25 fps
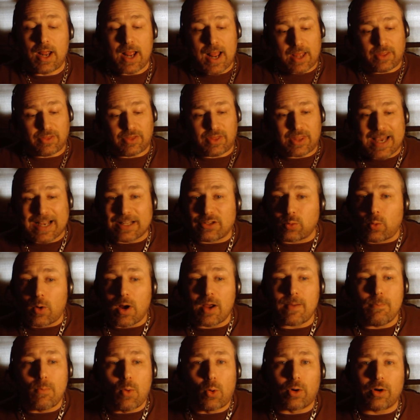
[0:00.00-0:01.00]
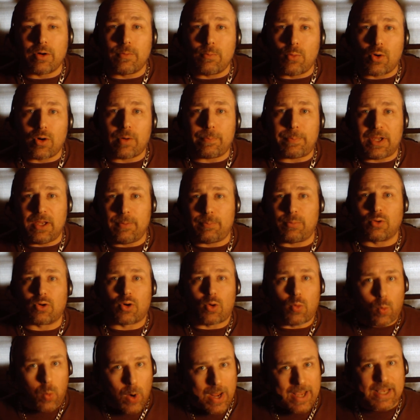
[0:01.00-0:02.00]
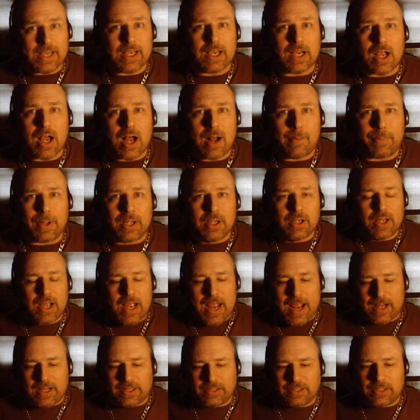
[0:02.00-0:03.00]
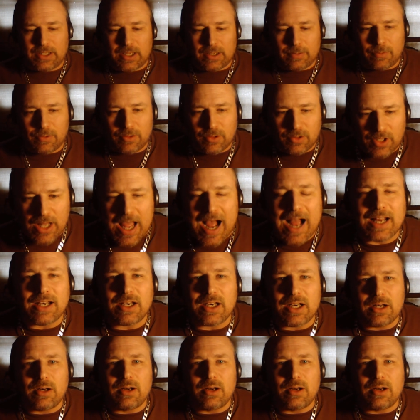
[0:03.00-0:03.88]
And that's why more and more people are waking up and not